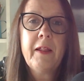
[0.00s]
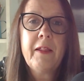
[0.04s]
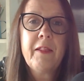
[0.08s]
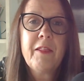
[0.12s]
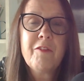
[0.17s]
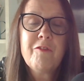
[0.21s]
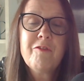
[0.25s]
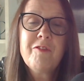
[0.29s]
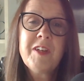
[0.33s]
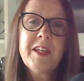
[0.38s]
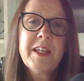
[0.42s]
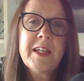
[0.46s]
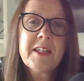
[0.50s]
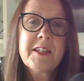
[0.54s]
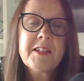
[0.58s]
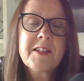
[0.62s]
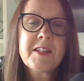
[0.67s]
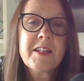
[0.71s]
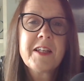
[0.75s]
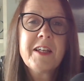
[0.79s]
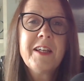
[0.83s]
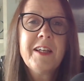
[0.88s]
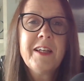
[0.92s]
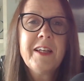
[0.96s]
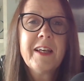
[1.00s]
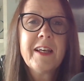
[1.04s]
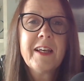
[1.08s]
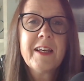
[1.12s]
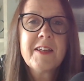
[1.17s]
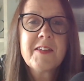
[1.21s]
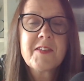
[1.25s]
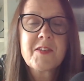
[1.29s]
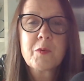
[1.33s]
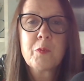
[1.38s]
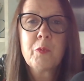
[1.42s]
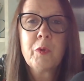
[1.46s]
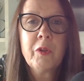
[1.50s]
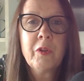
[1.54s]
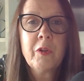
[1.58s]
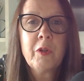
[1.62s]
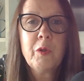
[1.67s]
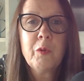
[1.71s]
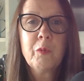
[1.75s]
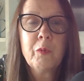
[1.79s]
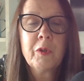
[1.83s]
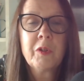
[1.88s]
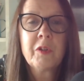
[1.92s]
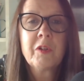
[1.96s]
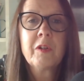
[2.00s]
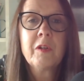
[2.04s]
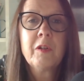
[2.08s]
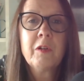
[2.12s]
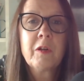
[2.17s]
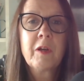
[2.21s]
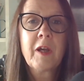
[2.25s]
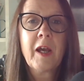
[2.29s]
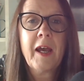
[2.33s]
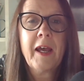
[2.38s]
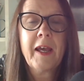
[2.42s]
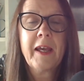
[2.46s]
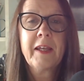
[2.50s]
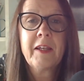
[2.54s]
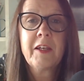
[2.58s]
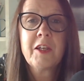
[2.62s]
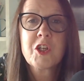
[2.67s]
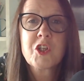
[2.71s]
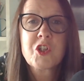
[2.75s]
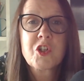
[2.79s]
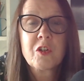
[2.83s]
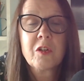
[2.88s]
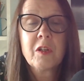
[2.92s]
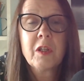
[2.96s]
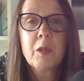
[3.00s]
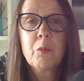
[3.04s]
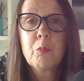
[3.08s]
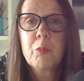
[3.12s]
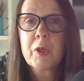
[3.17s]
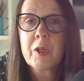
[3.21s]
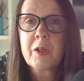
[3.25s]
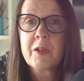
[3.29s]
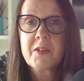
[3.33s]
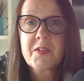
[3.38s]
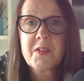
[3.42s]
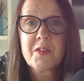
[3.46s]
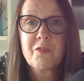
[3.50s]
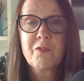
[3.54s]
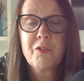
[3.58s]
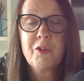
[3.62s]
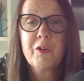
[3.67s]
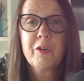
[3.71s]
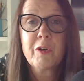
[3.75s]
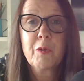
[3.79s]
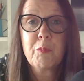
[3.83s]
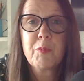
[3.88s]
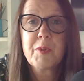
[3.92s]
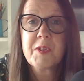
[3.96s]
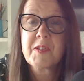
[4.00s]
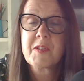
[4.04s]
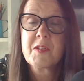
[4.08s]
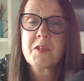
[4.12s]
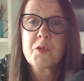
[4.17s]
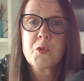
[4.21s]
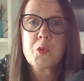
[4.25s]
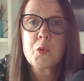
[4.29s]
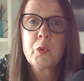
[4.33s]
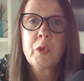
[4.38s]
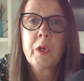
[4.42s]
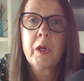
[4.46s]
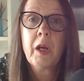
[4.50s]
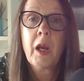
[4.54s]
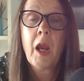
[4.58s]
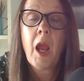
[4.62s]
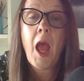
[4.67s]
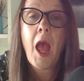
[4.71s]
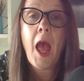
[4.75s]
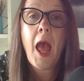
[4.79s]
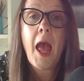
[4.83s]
The VAT is the one that you want to look at initially, because if you're a business owner